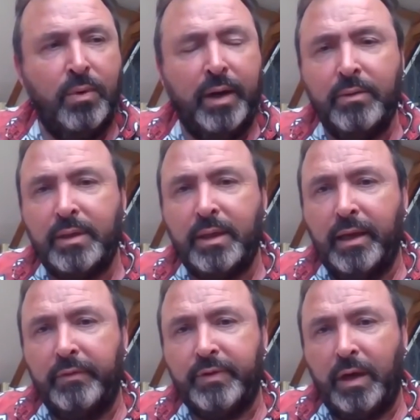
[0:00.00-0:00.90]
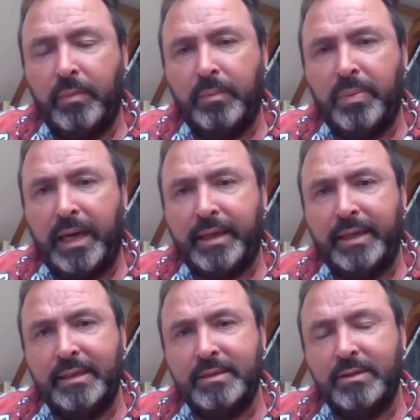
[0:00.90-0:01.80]
wildlife coming
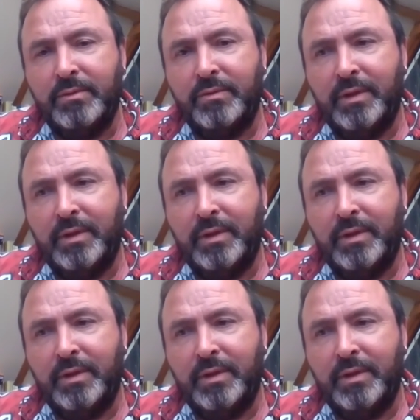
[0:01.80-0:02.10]
back into